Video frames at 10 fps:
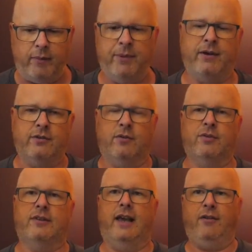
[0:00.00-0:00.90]
Because
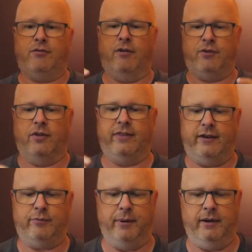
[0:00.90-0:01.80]
obviously after I've done
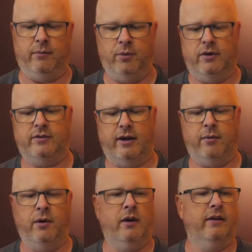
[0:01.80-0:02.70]
this bit and worked
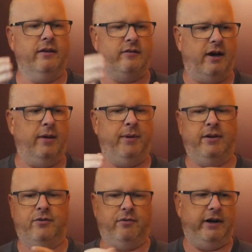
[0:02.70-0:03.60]
out the
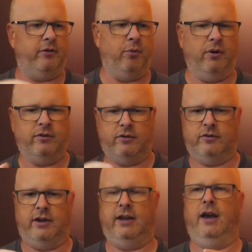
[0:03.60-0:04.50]
timings for each one to
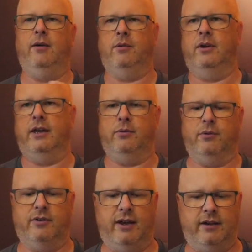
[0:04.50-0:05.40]
see how long each
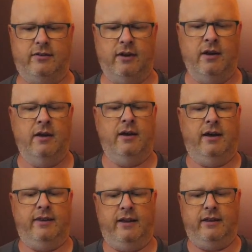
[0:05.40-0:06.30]
one takes,
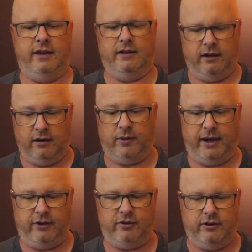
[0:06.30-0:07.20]
and then need the
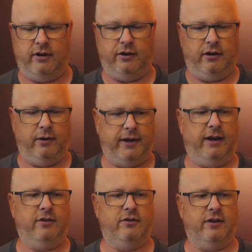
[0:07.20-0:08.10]
location, and the
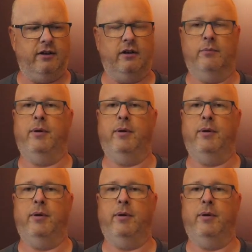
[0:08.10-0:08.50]
location's either got to